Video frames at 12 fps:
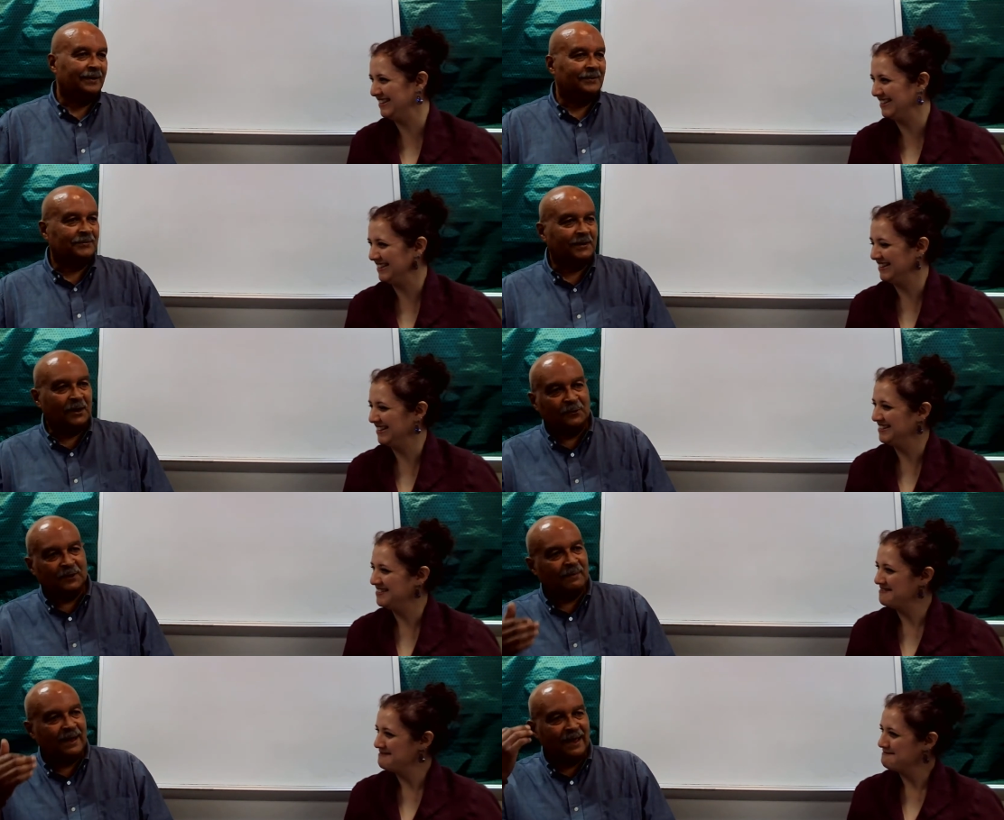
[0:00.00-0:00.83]
Speaker 1: I understand
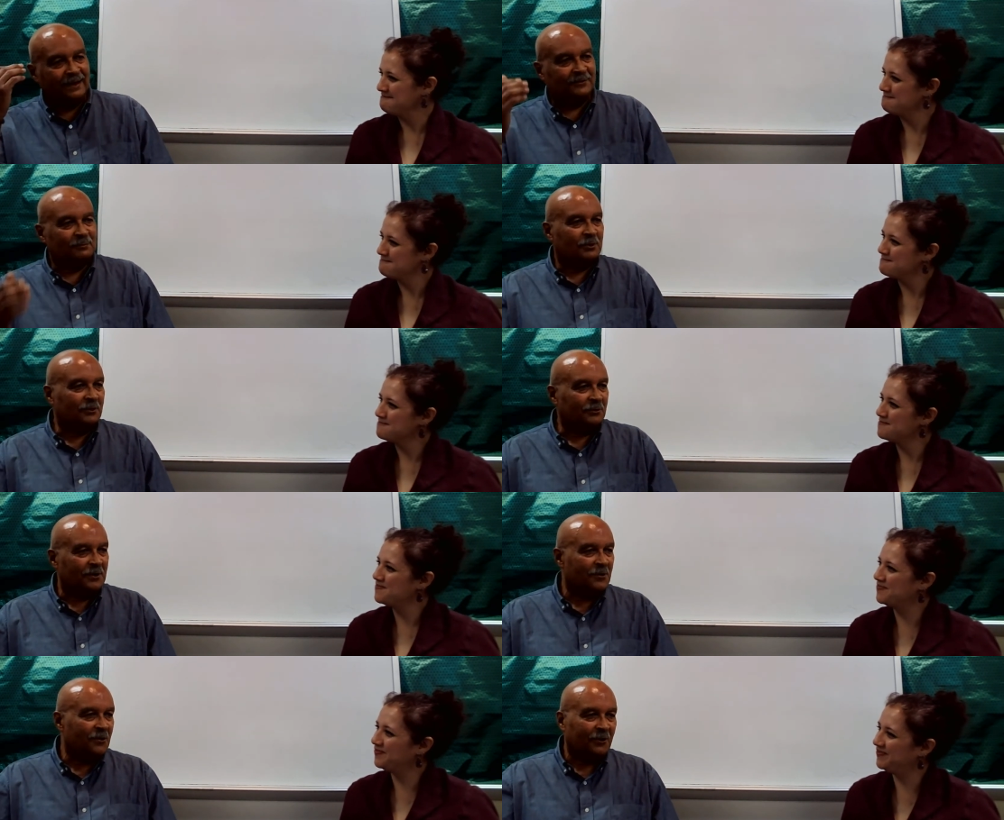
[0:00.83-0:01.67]
one of my aunts in Puerto
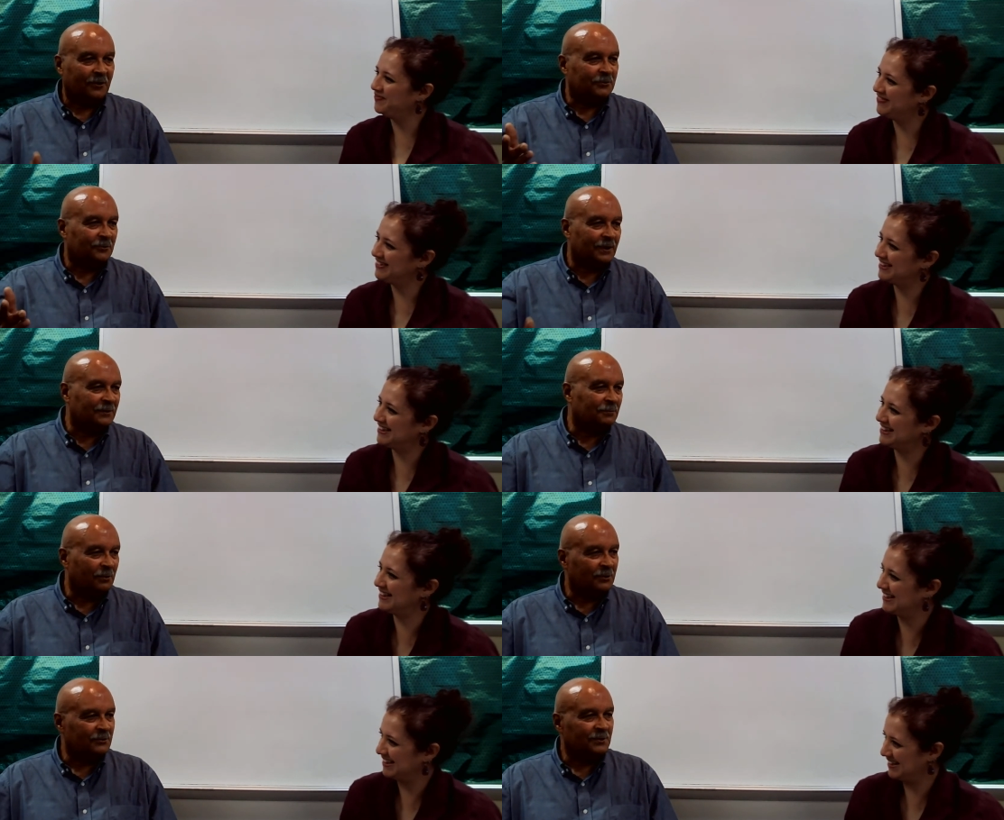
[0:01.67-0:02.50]
Rico also writes
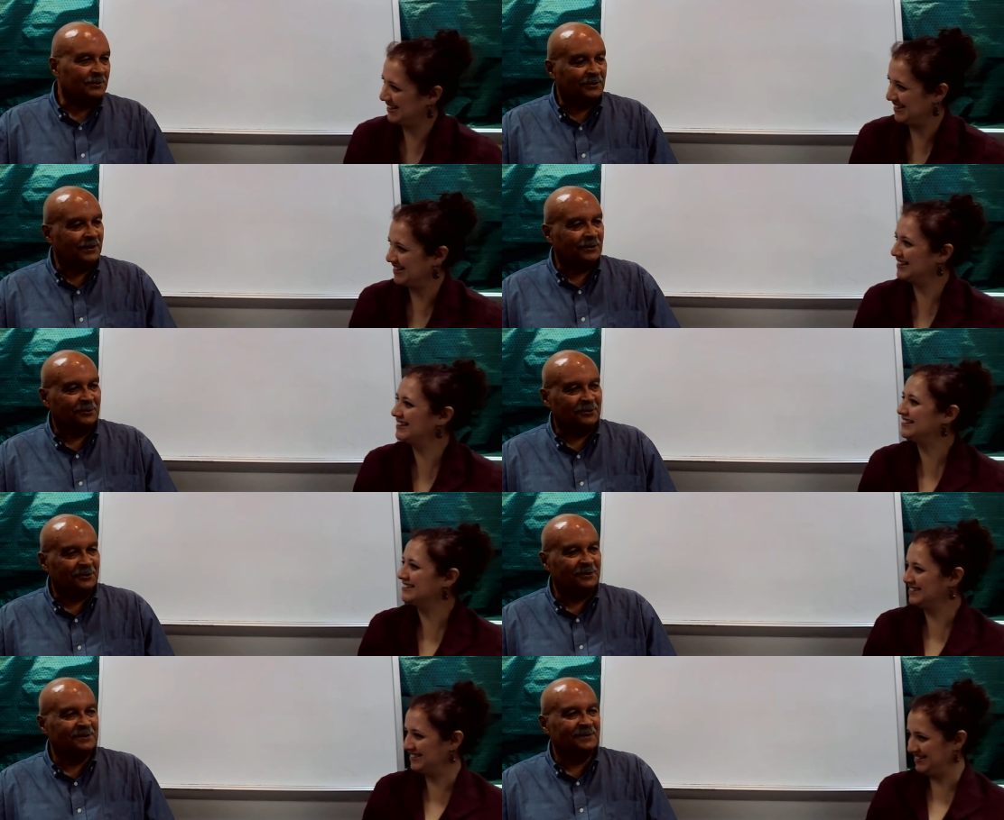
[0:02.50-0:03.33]
poetry, so I don't
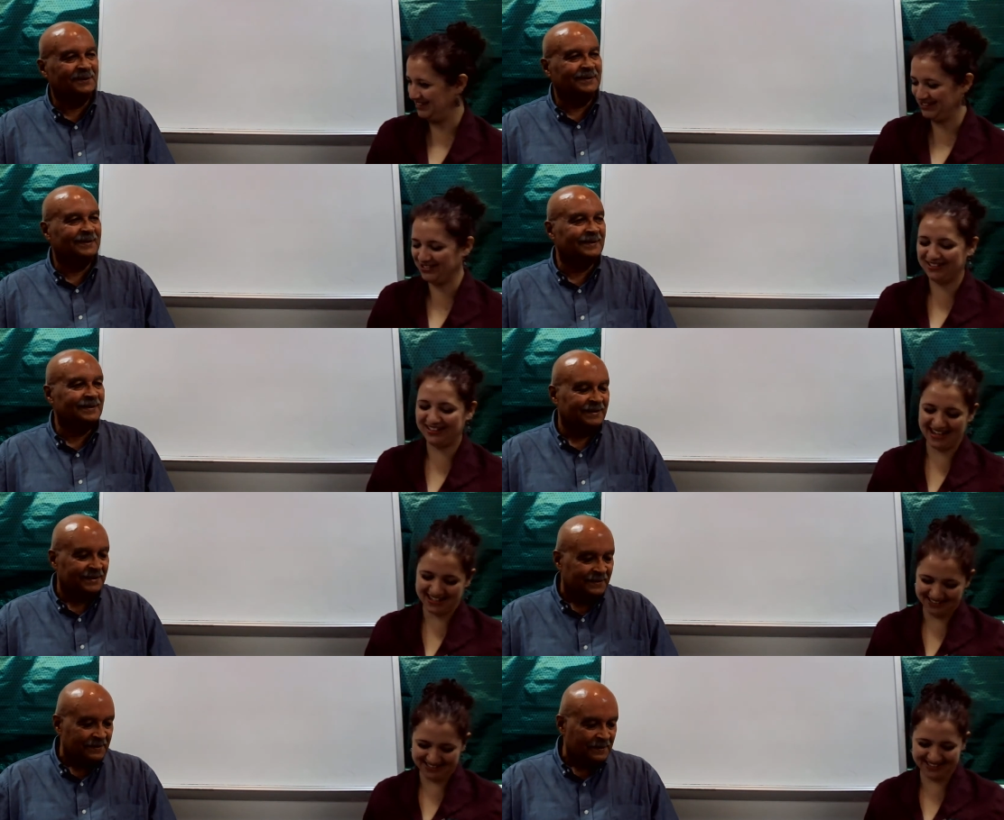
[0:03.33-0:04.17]
know, you know.
Speaker 2: so
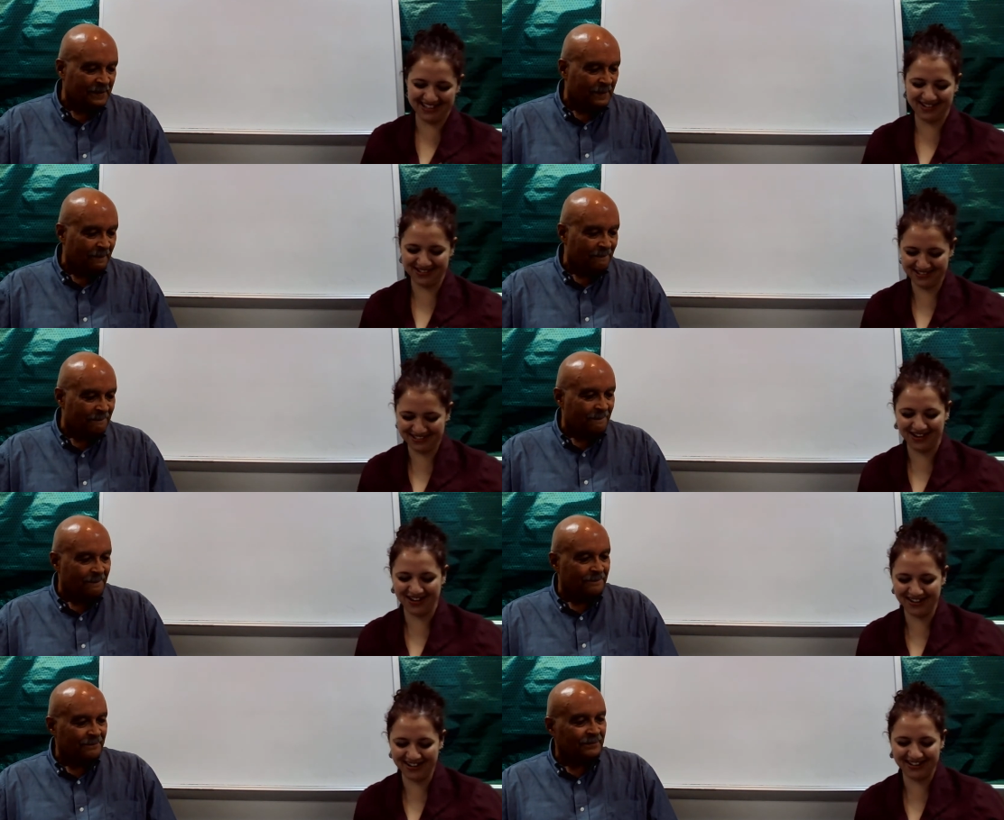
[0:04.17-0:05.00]
yes, there's
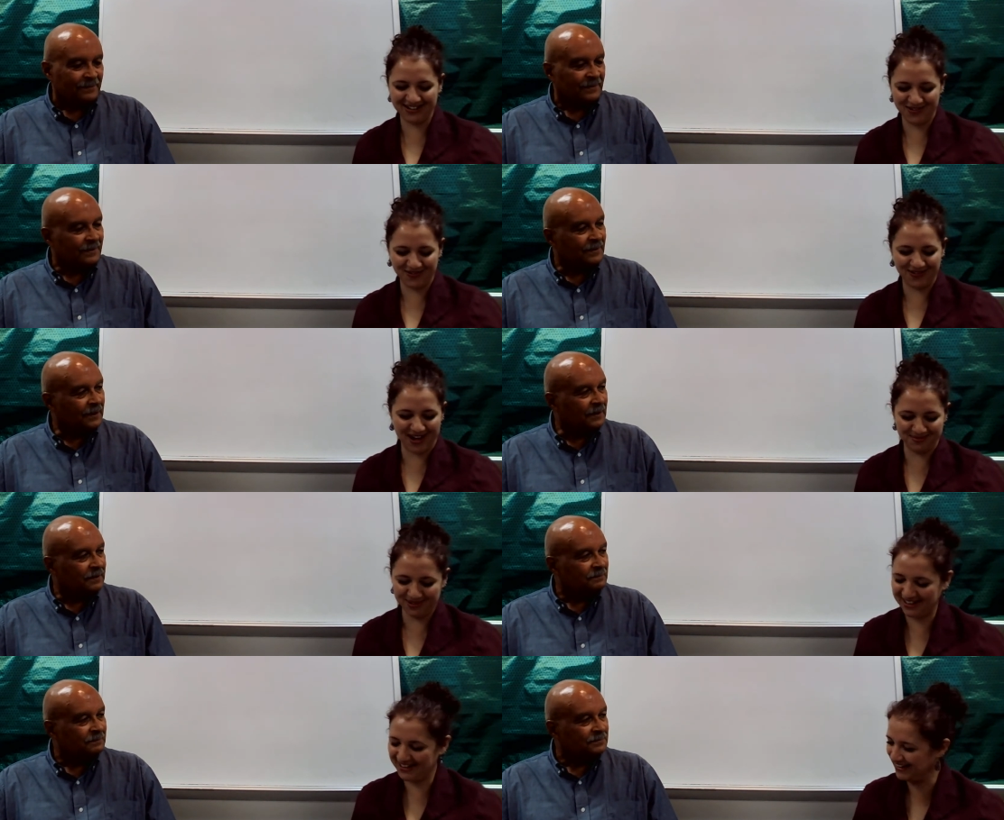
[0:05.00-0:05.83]
art in your
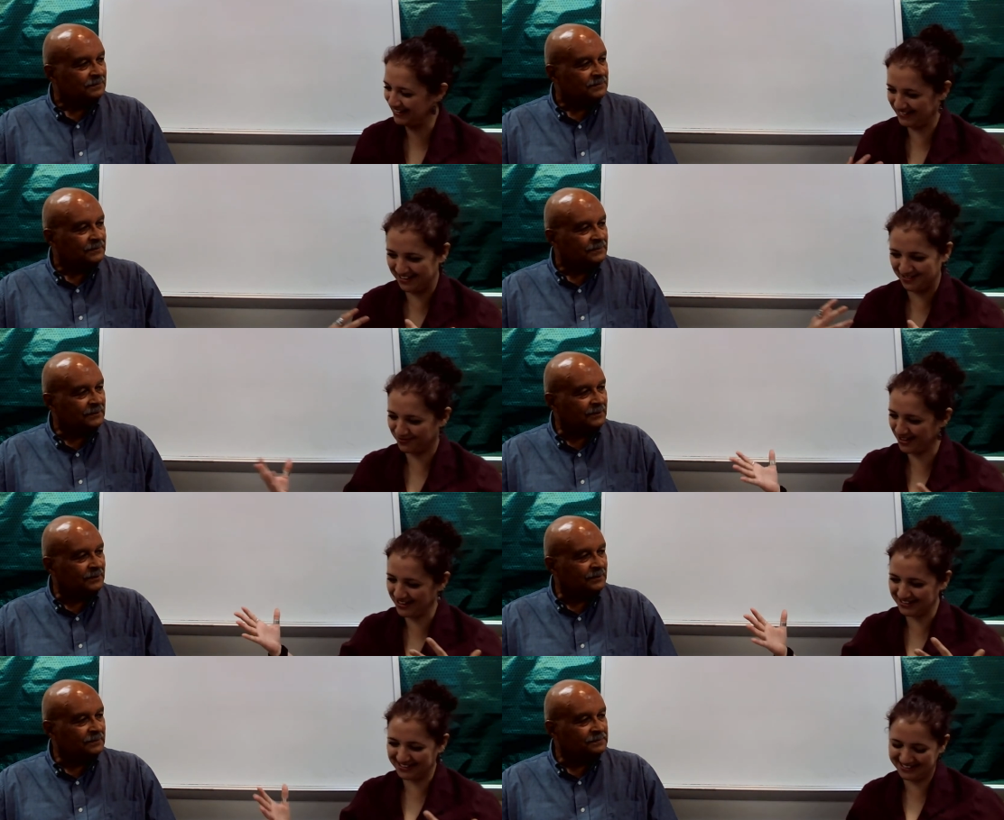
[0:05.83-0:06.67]
family, and it so,
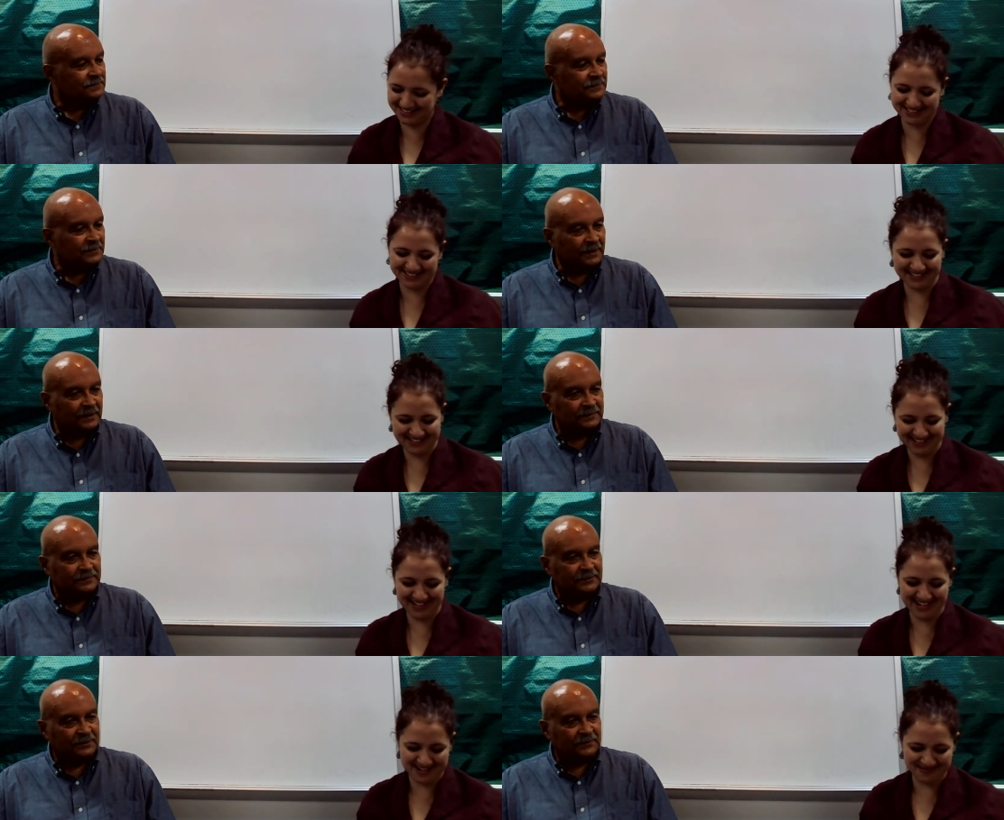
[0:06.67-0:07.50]
runs. Yeah.
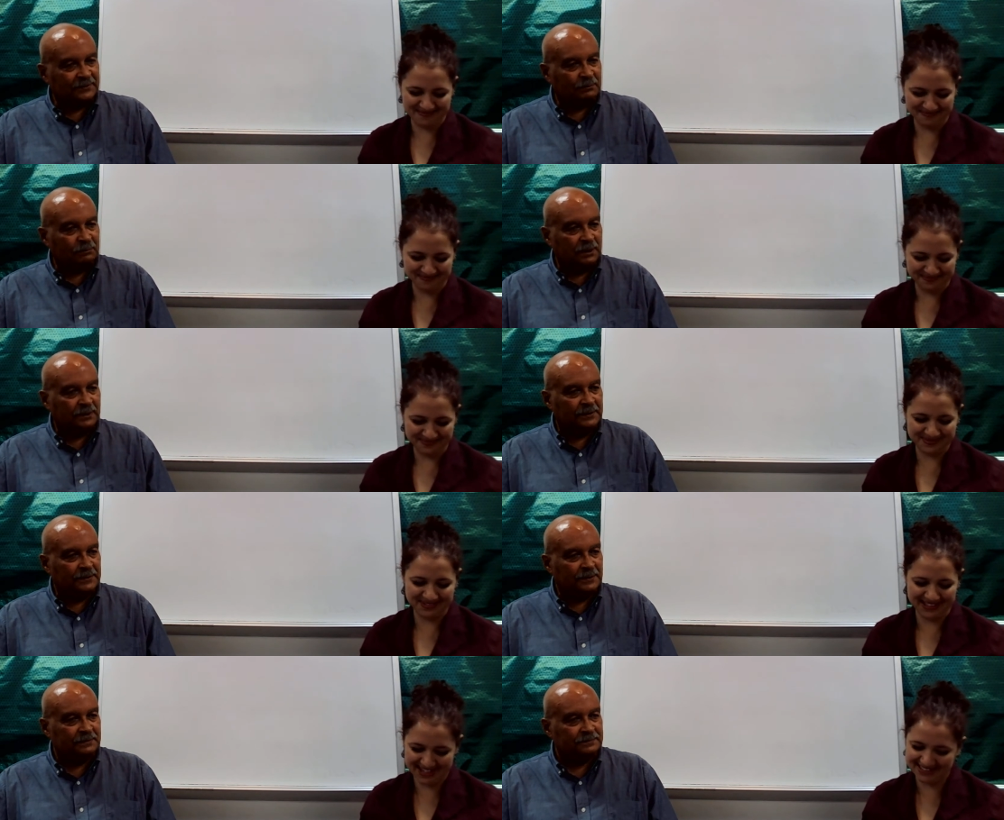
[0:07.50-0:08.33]
yeah. So it's in the blood,
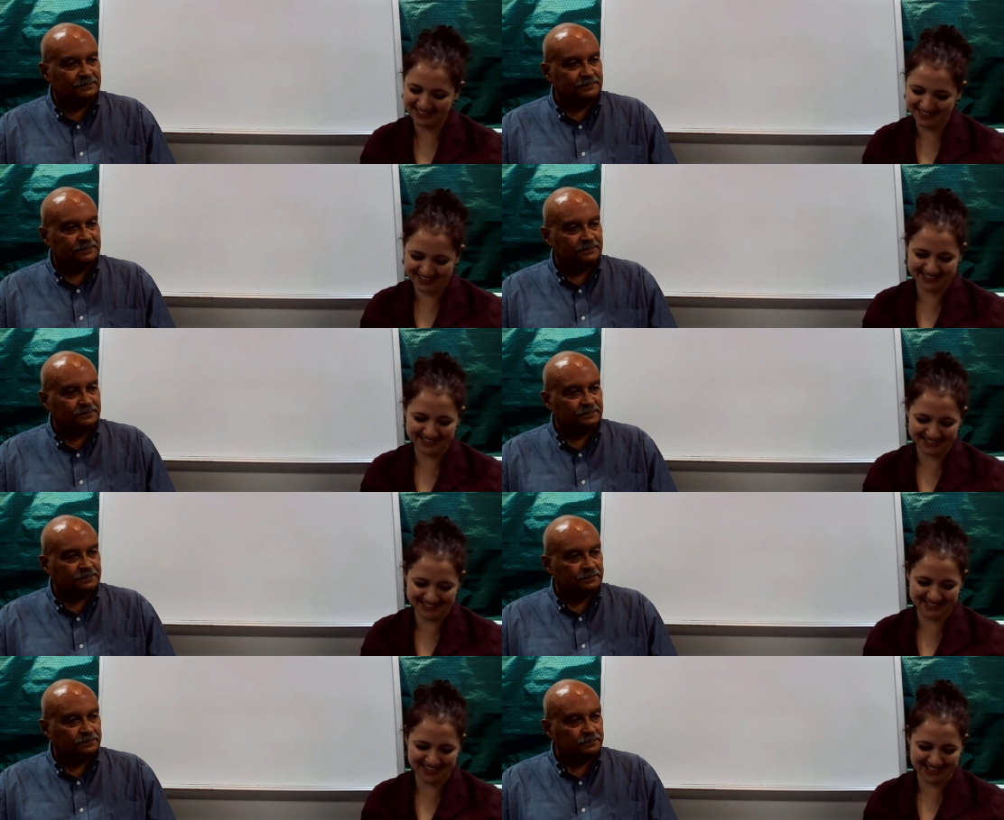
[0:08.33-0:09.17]
you know. Yes, it is.
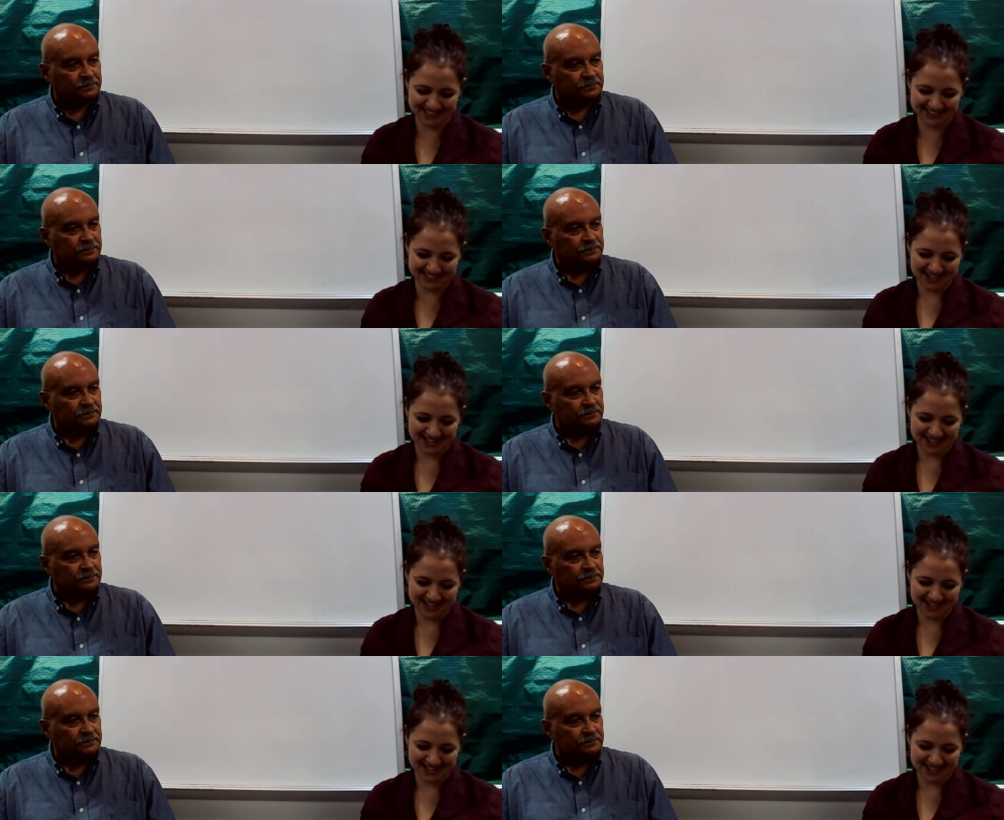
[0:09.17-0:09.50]
Yes.